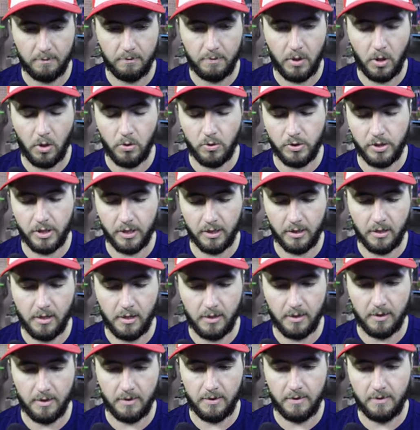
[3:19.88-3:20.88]
potion
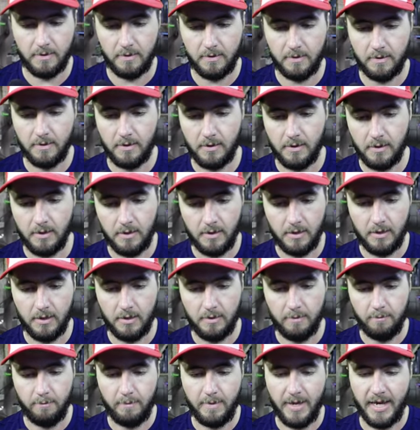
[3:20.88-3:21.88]
card,
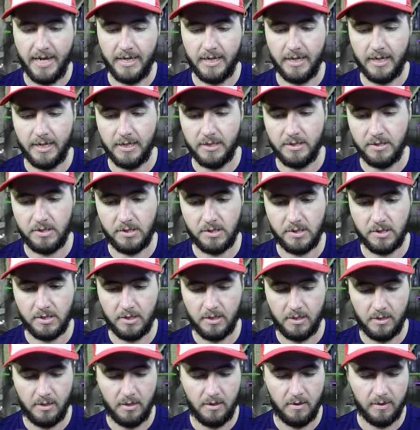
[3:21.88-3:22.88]
maintenance,
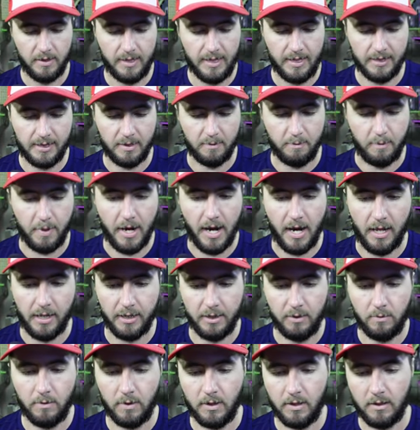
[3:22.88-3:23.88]
got the
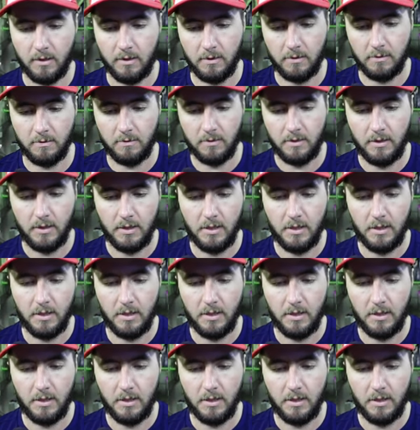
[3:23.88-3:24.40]
Poliwhirl,